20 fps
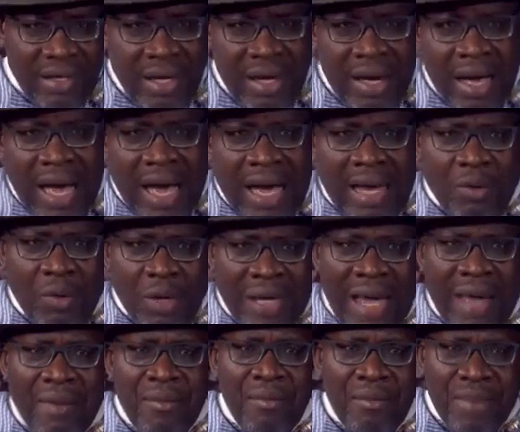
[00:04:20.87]
And what I
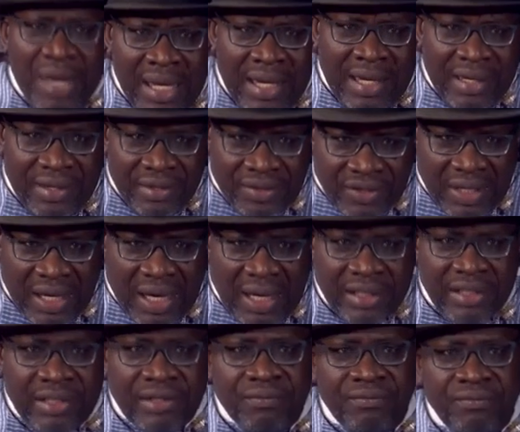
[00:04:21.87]
mean is
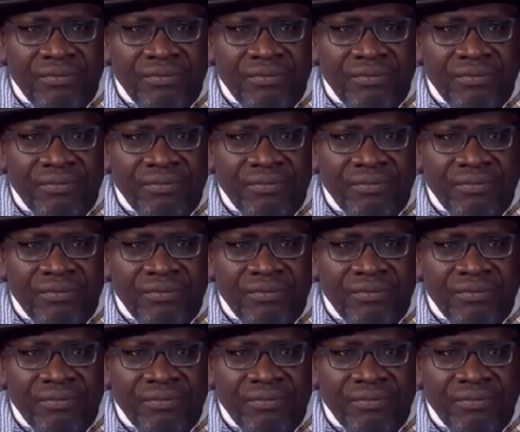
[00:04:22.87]
that